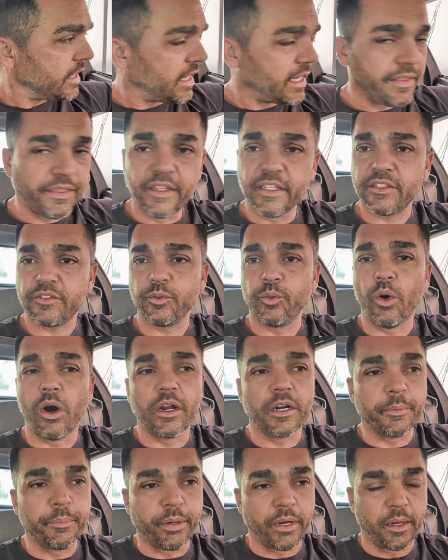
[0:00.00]
this
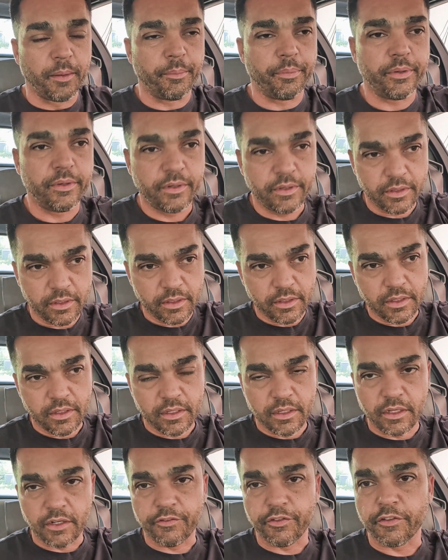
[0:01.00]
water pump. I
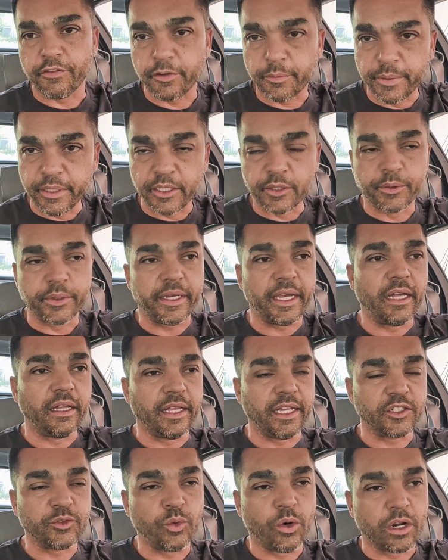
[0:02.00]
don't know if you're familiar with
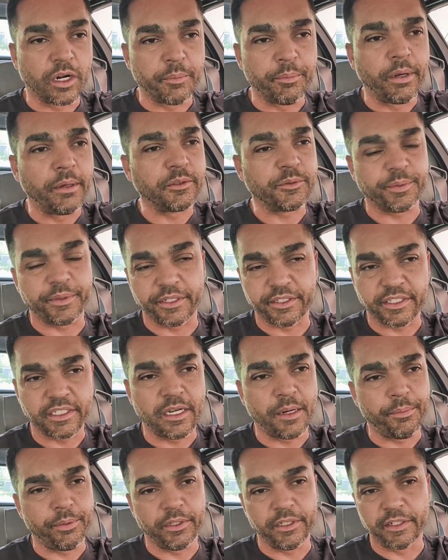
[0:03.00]
LS water pumps, but there's a
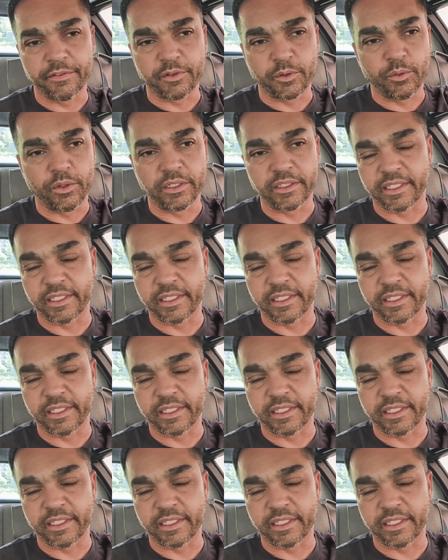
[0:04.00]
couple of different ones.